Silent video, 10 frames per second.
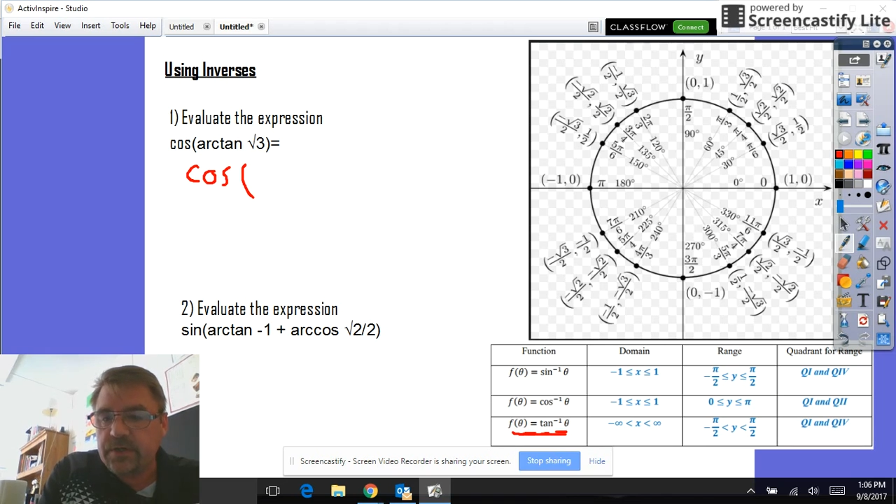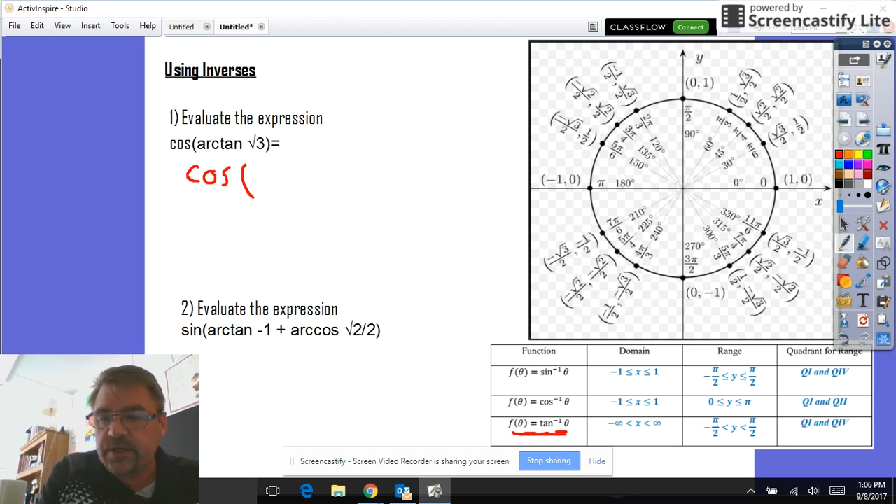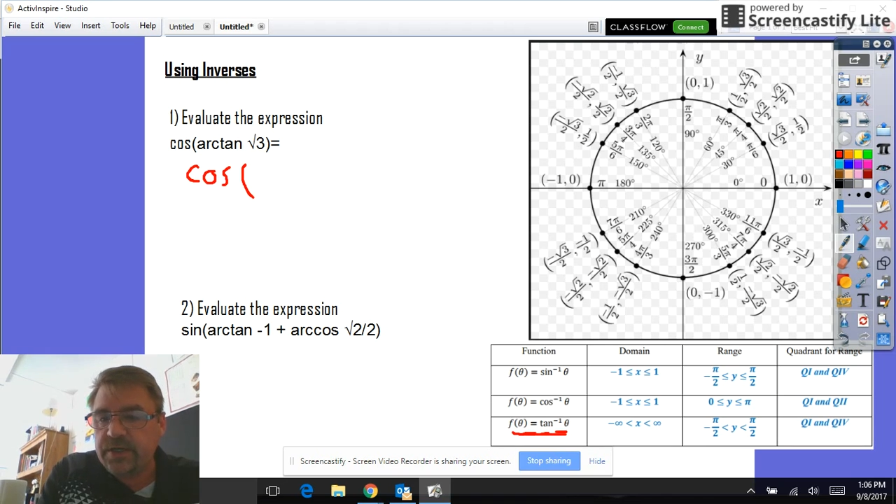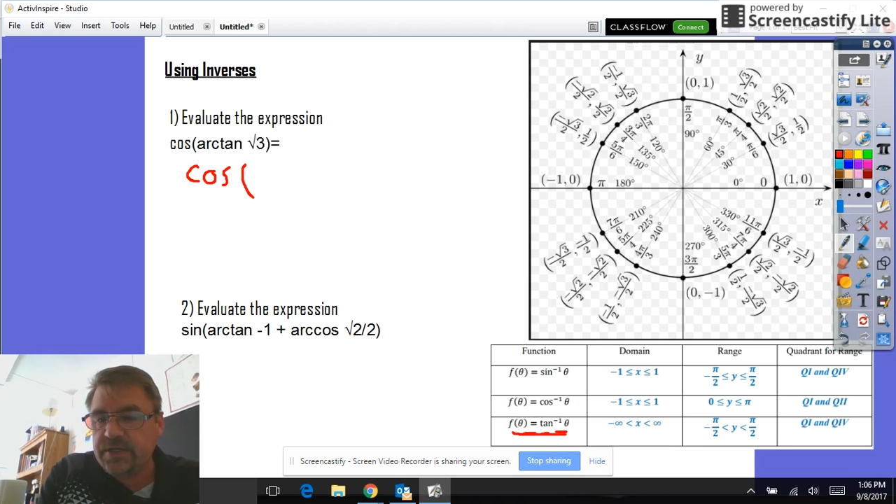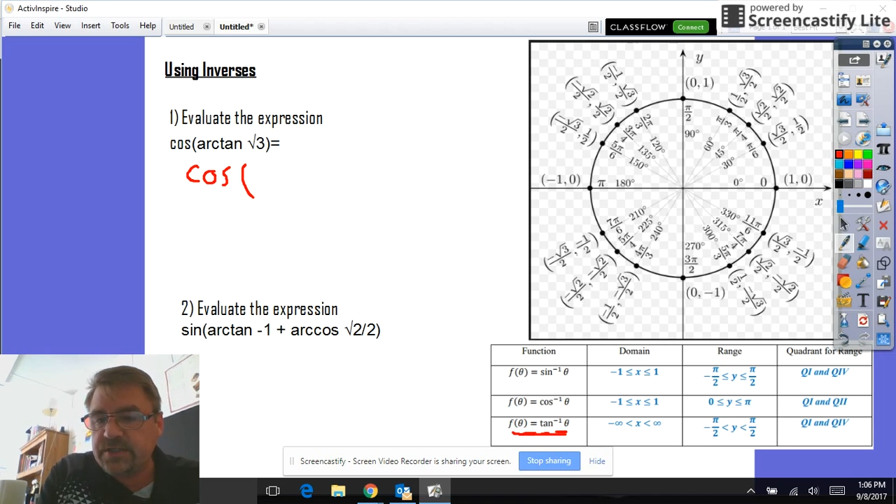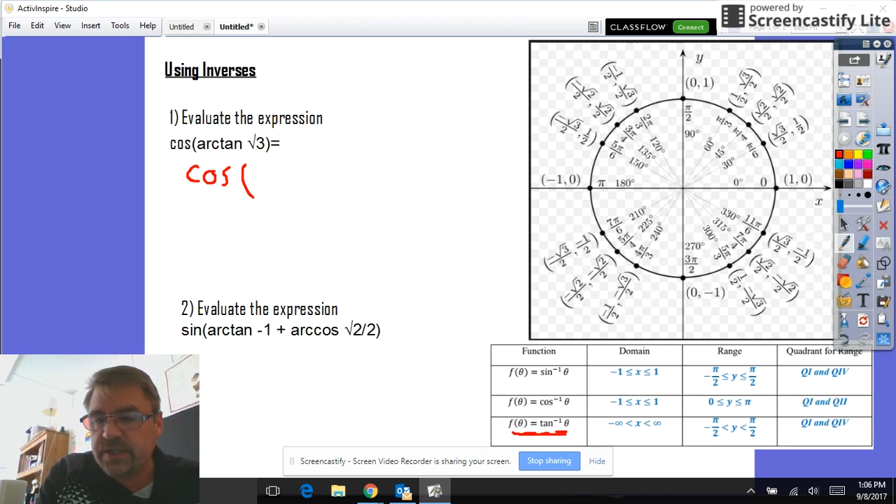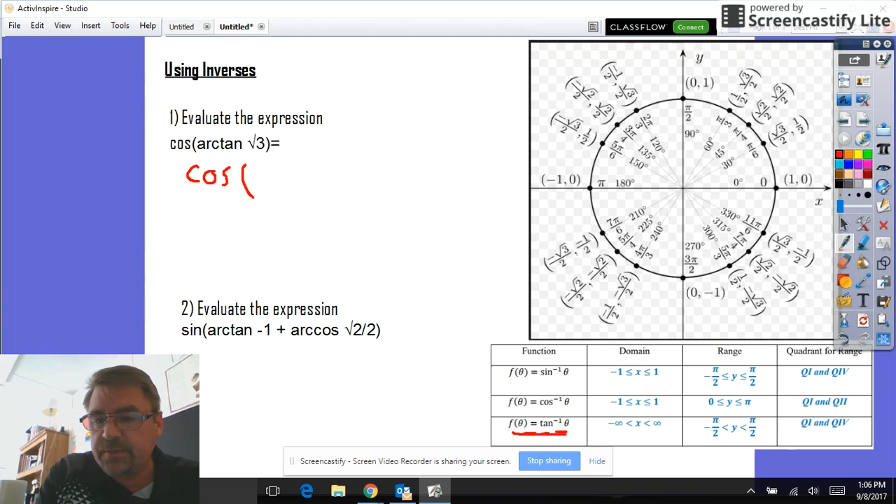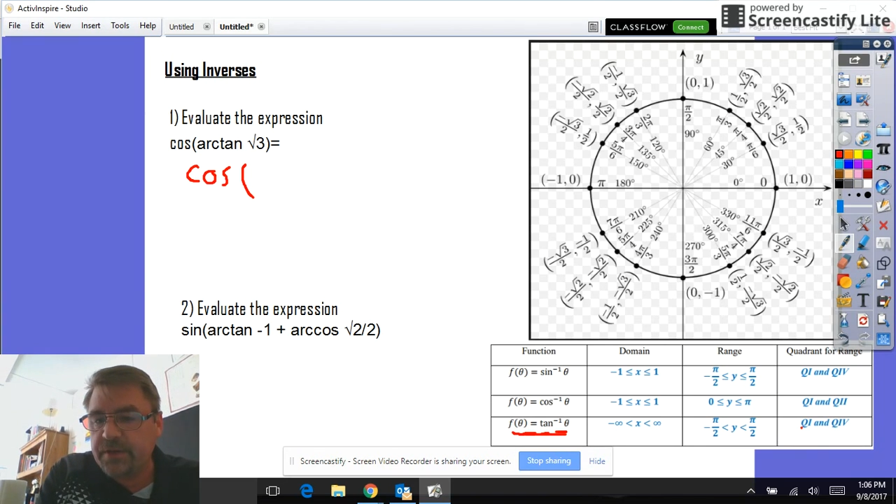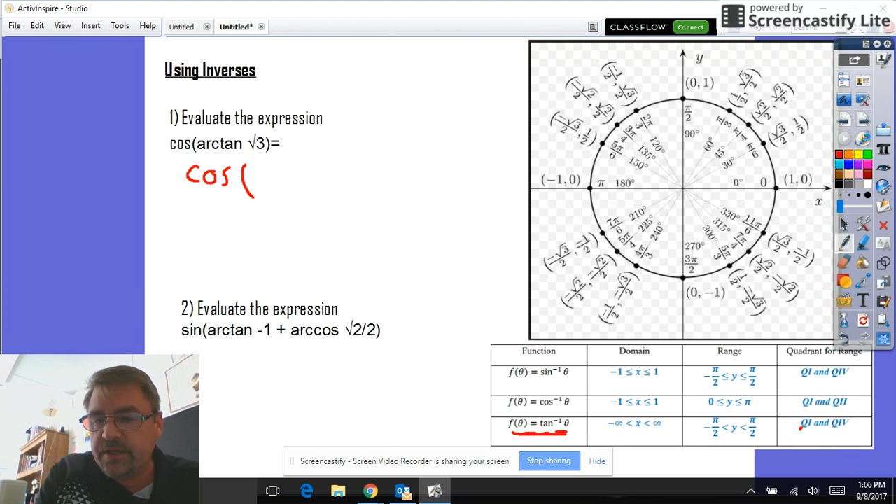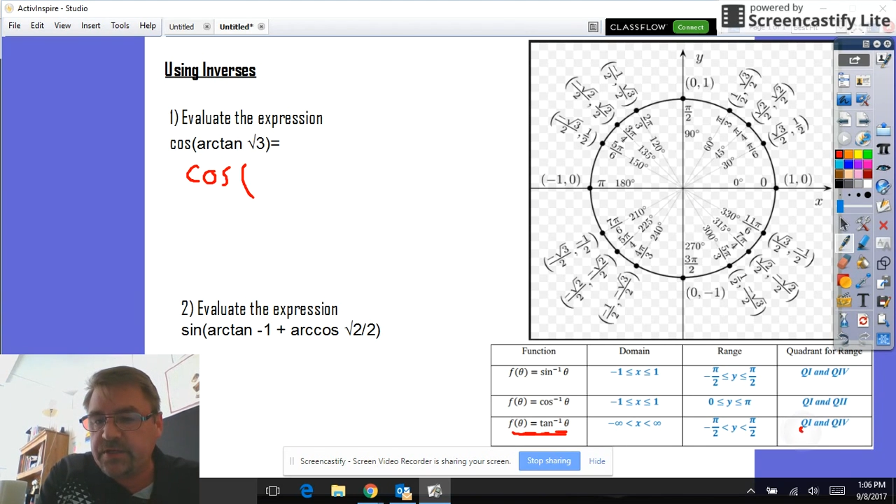is
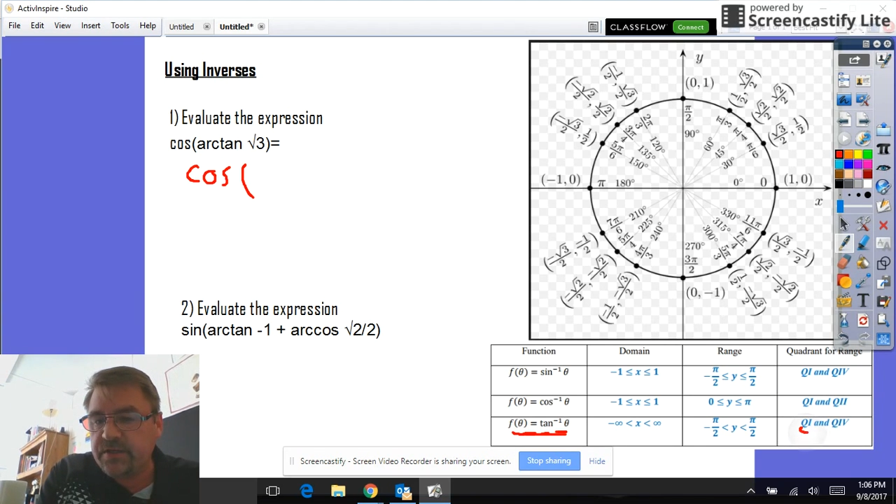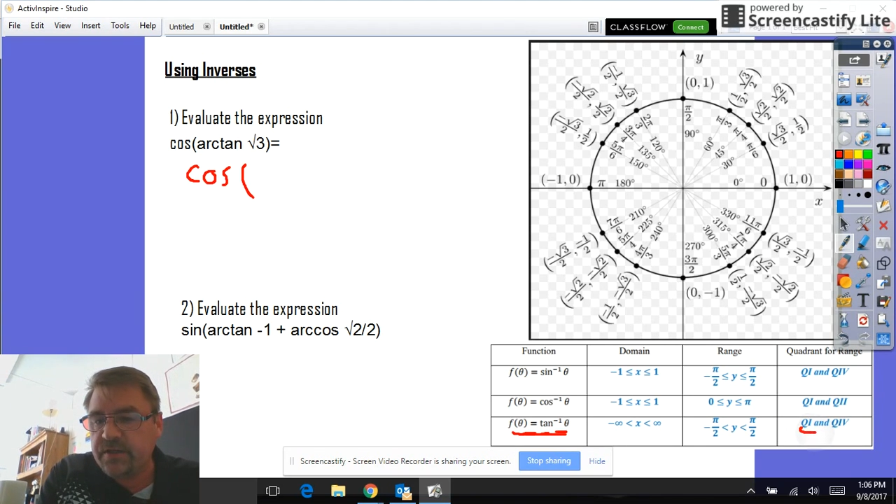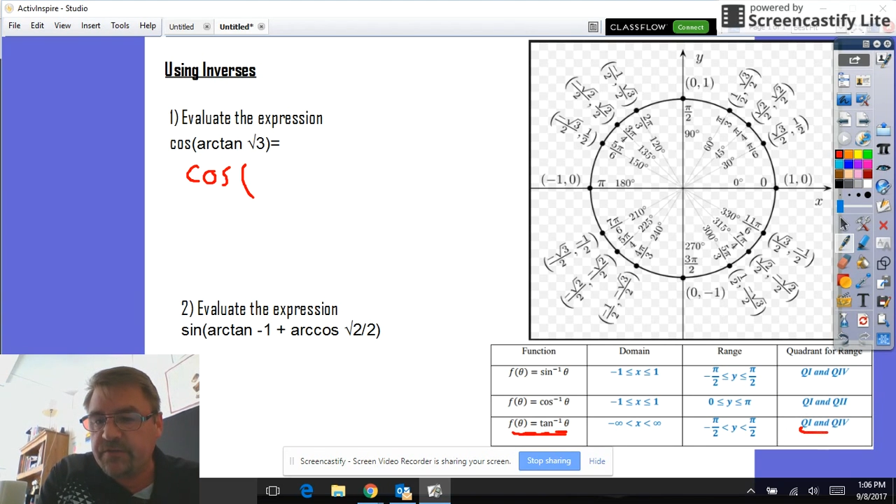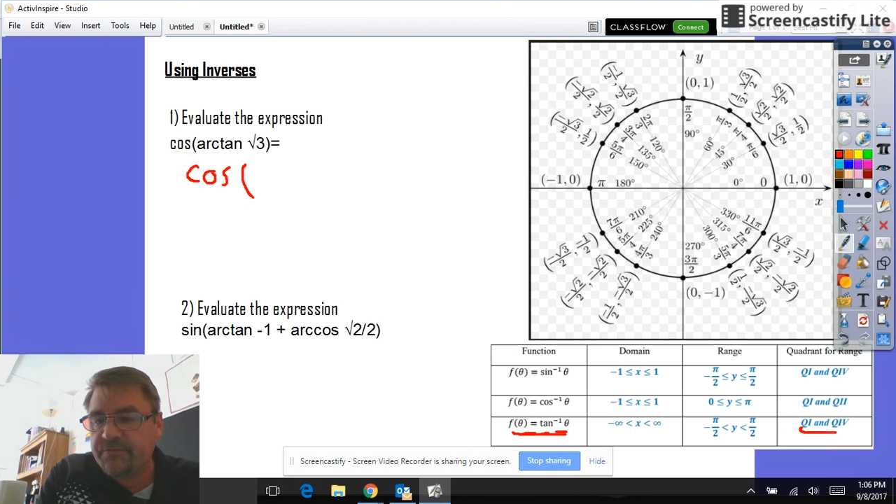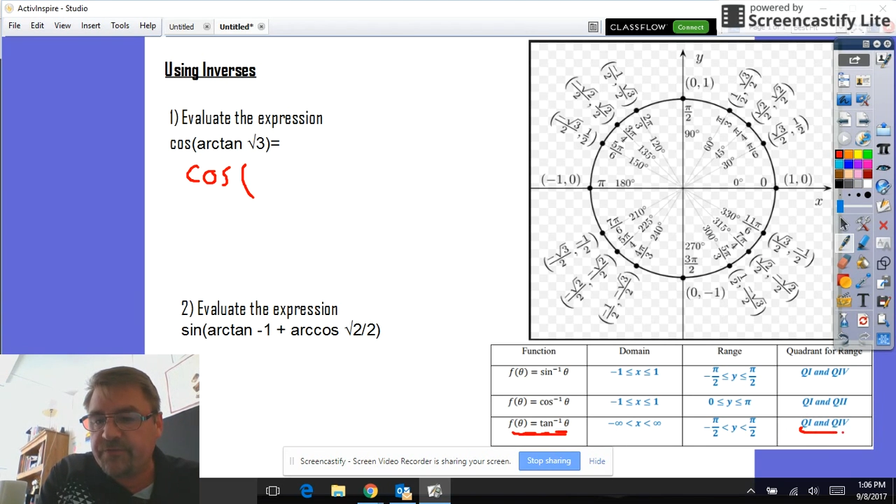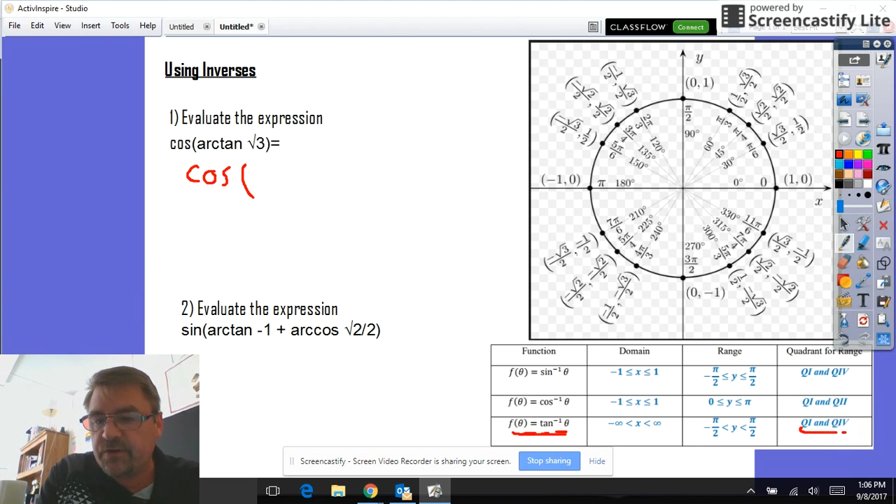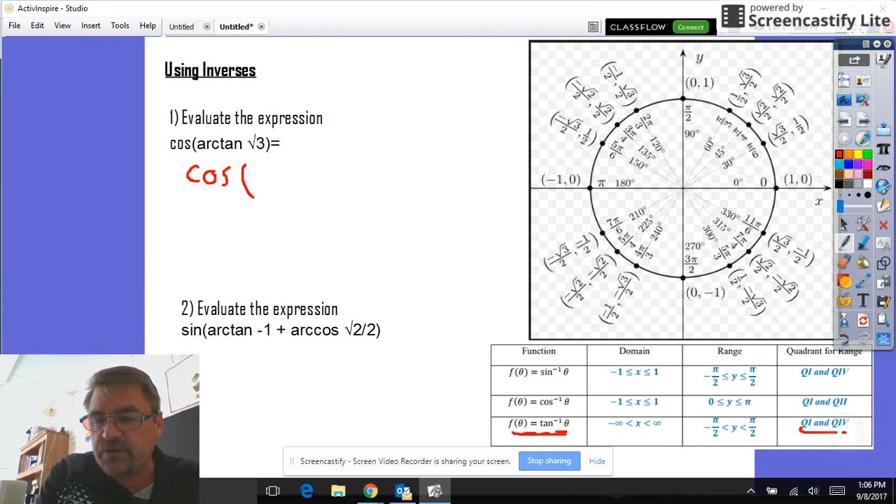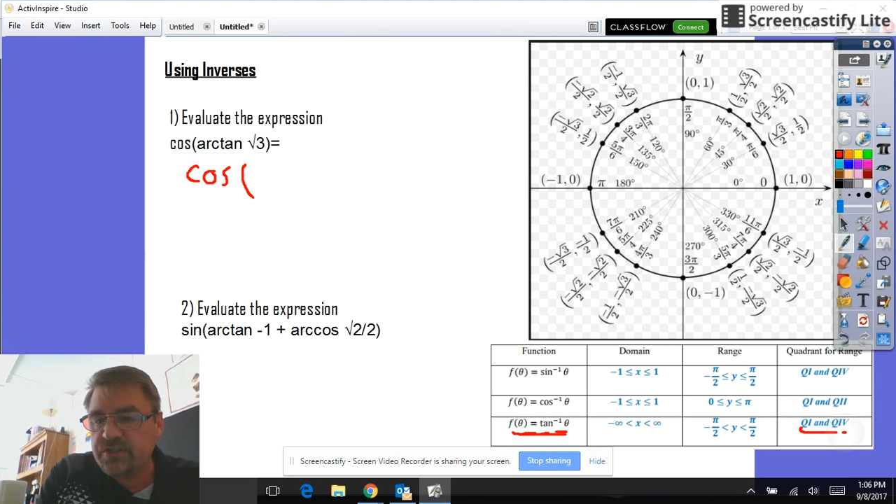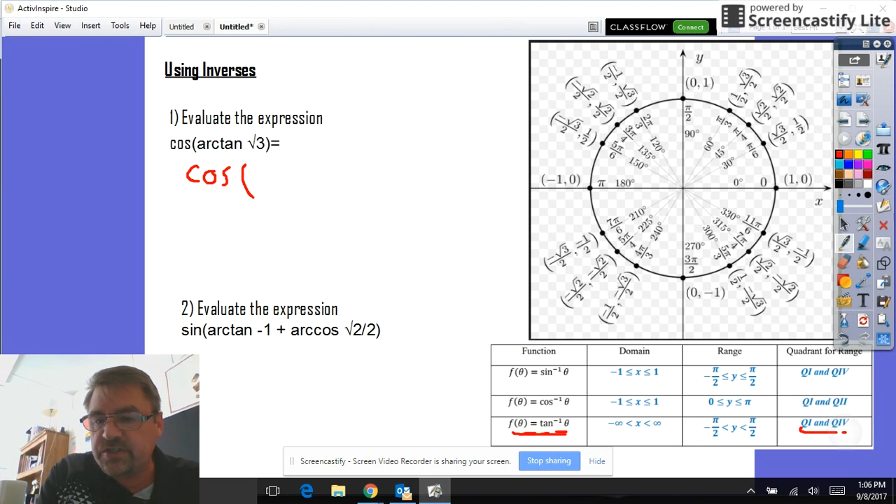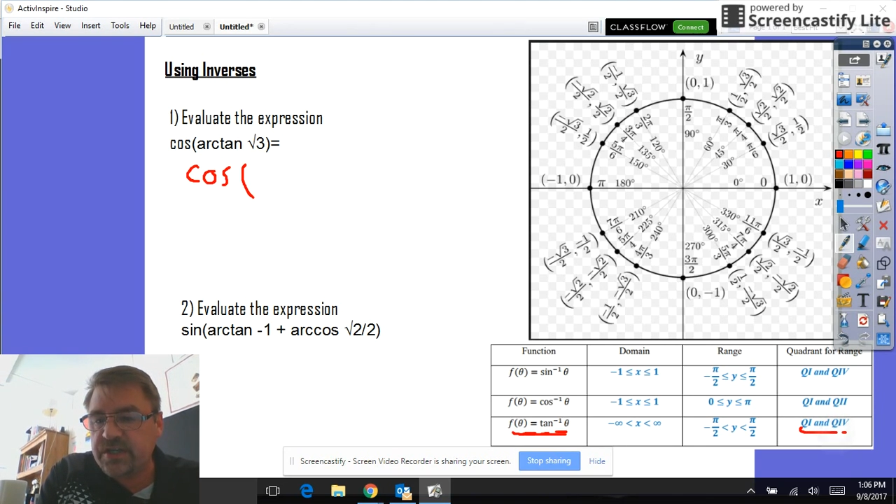limited to the
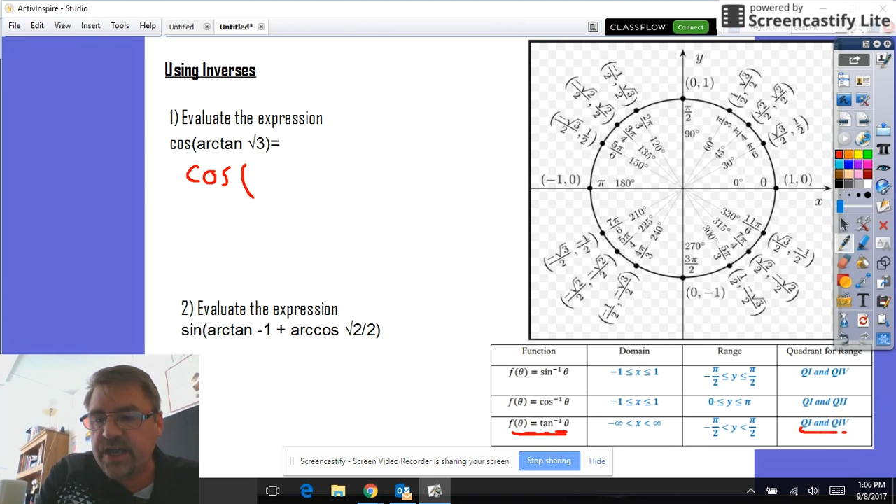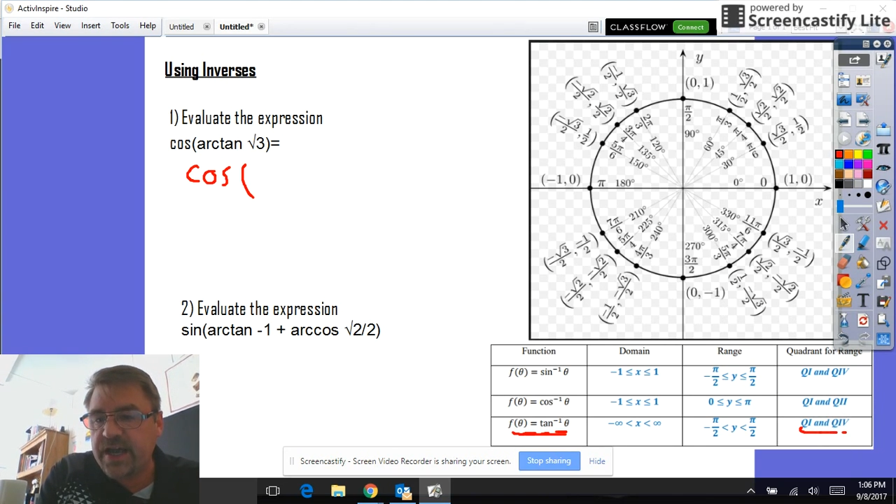first